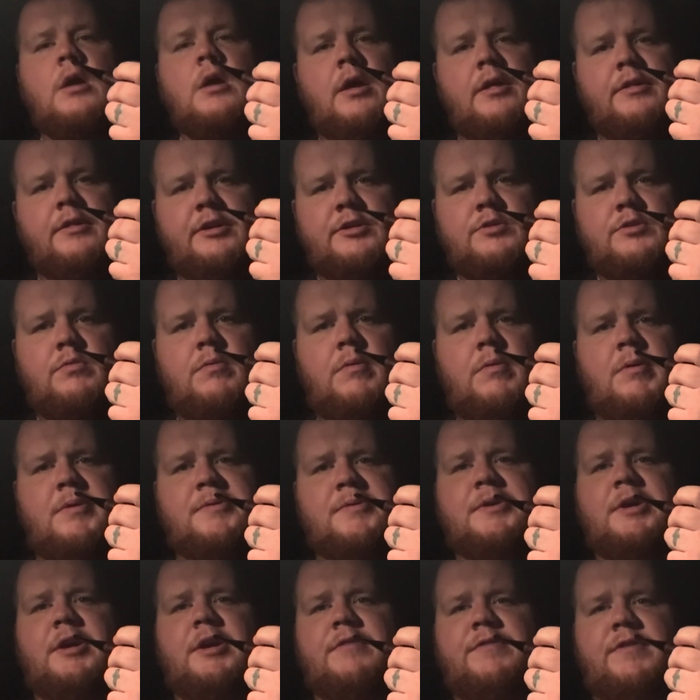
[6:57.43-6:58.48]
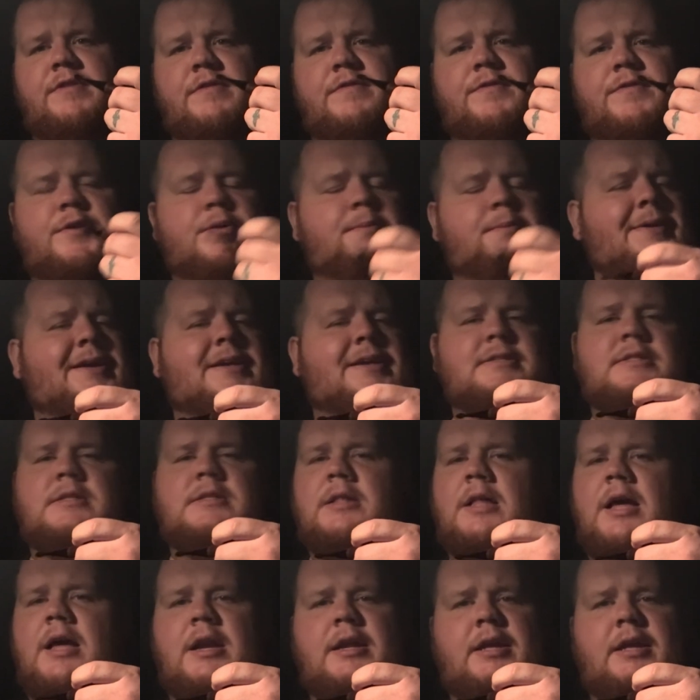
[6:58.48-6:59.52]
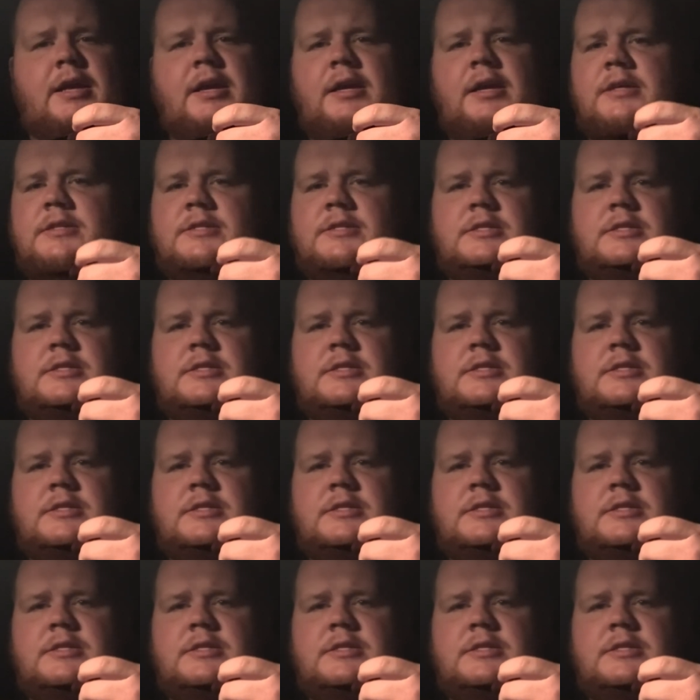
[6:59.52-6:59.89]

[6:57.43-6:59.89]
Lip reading: this one might be a good fit for you, because the Latakia is